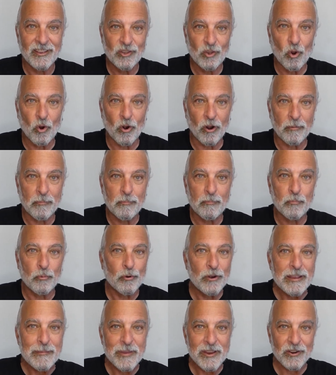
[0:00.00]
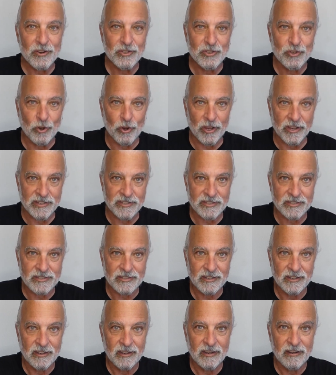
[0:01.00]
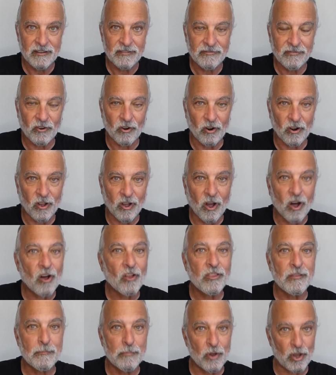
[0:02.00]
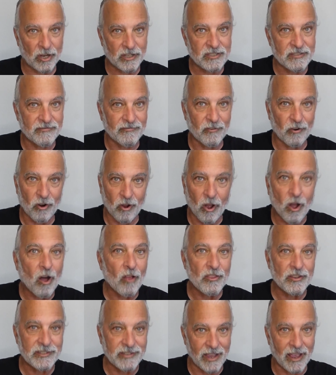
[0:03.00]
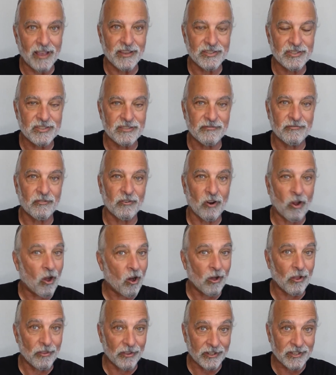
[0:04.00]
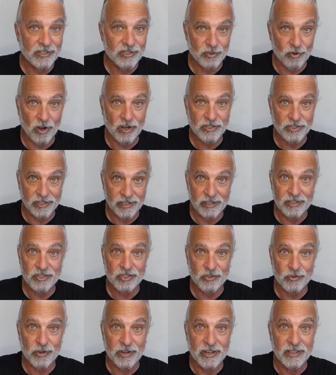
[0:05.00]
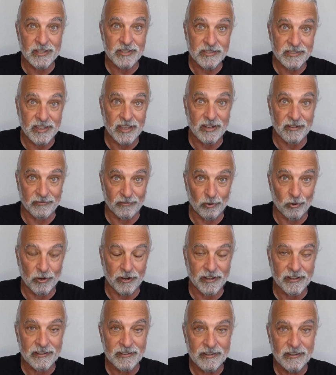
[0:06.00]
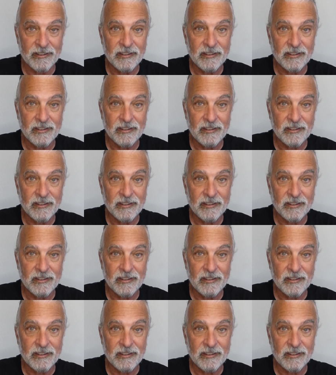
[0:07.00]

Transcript: your premier choice for all the books, for all the tests, for all the construction industry in the state of Florida.